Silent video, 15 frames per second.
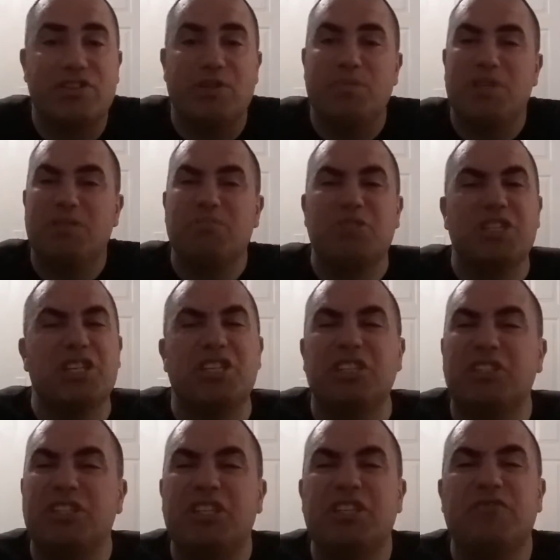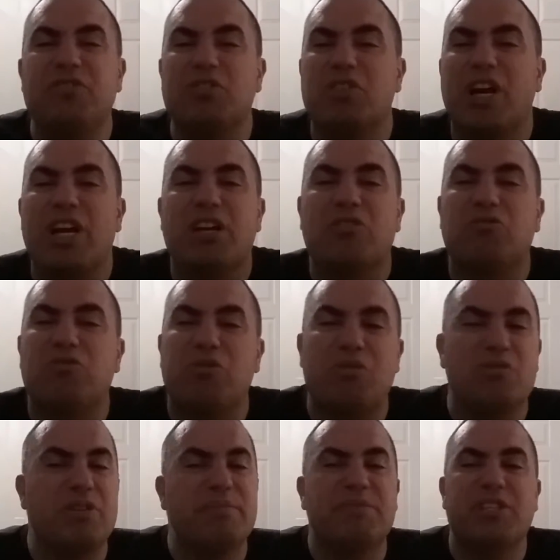talking about, I'm gonna give you the Iron
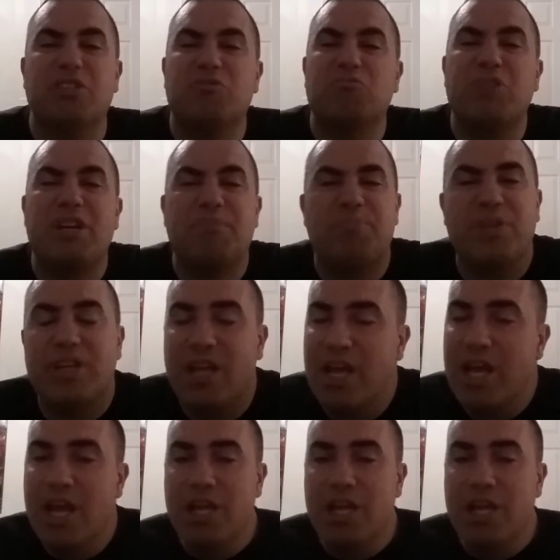Throne, I'm gonna rape, and